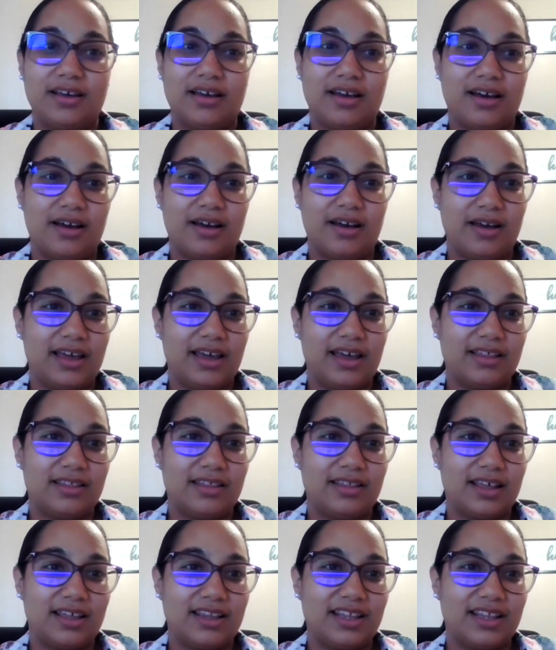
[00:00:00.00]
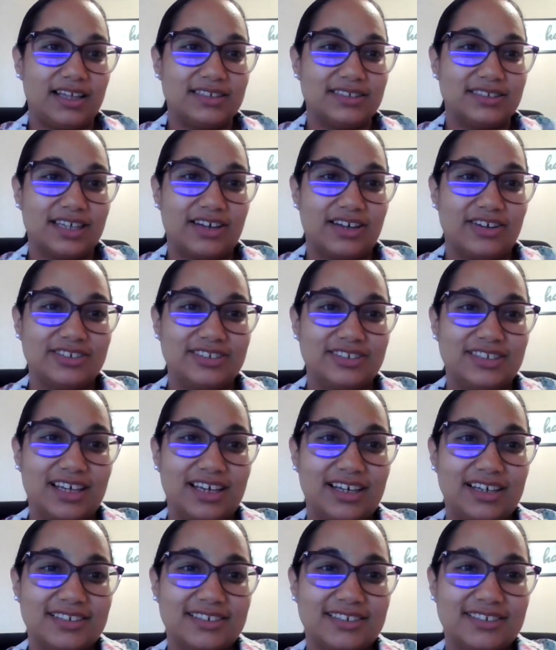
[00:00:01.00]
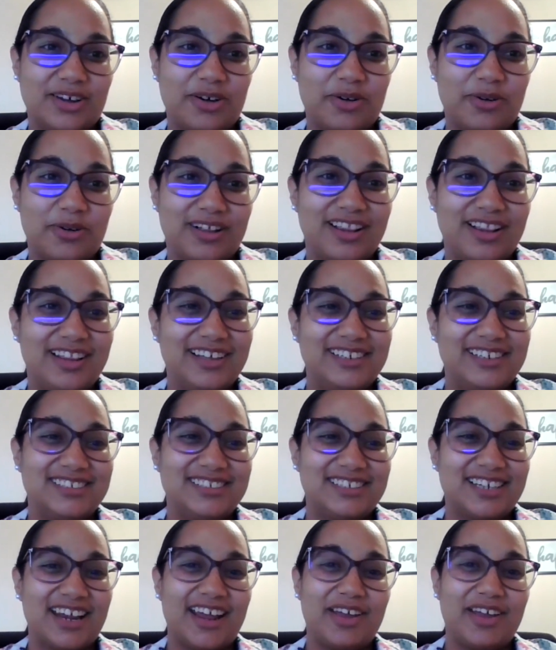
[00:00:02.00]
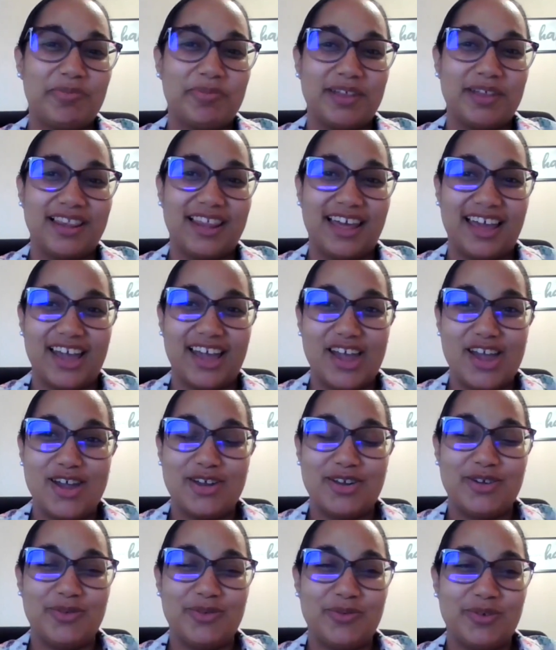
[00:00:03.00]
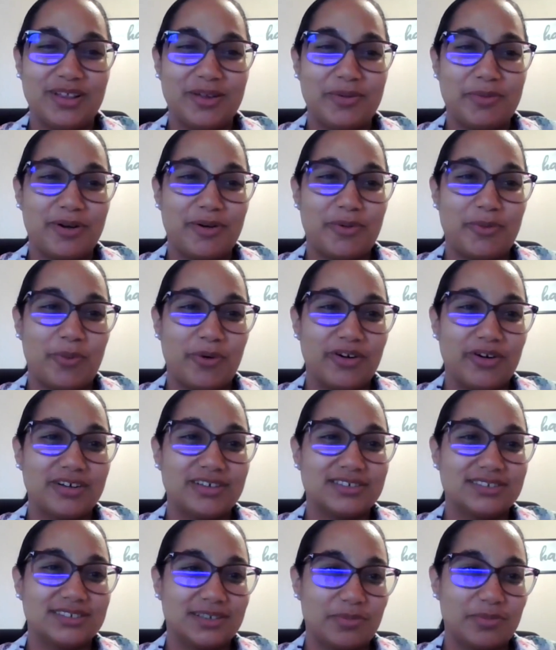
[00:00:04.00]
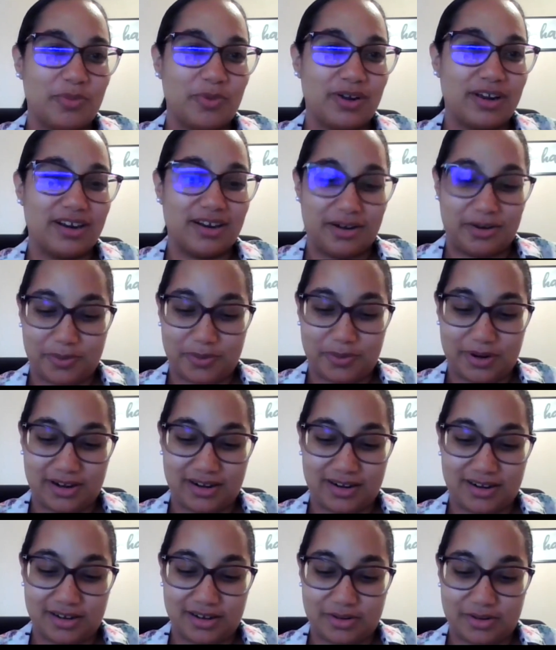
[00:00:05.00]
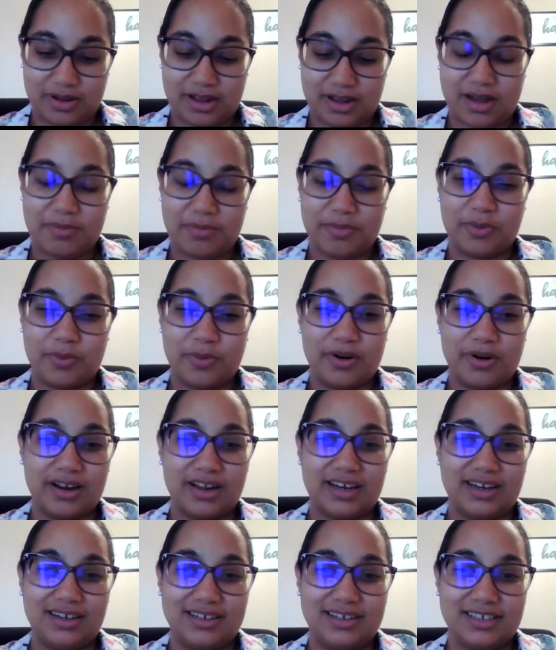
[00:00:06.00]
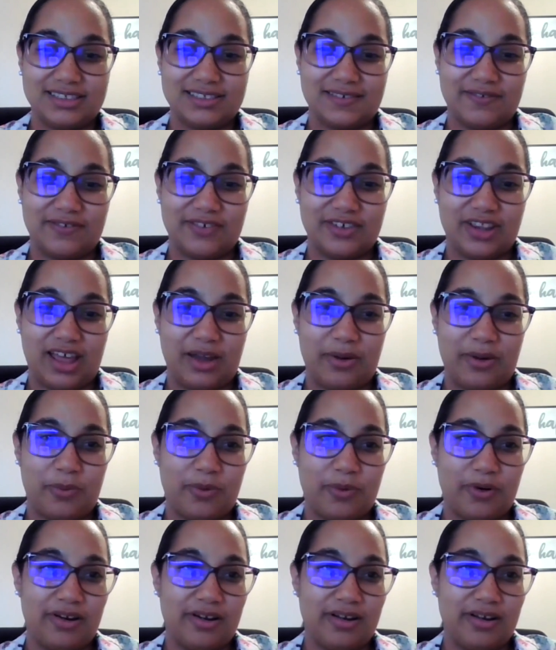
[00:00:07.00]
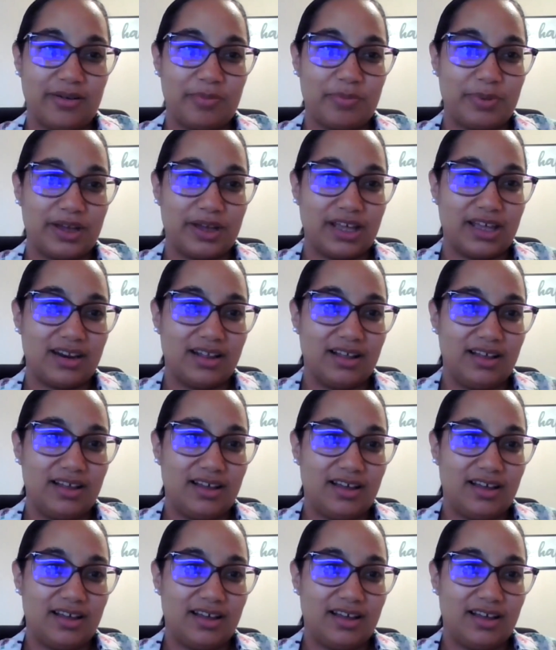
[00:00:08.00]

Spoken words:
And that sounds like so cliche, but like you really want to work somewhere where you come to work and it doesn't feel like work, but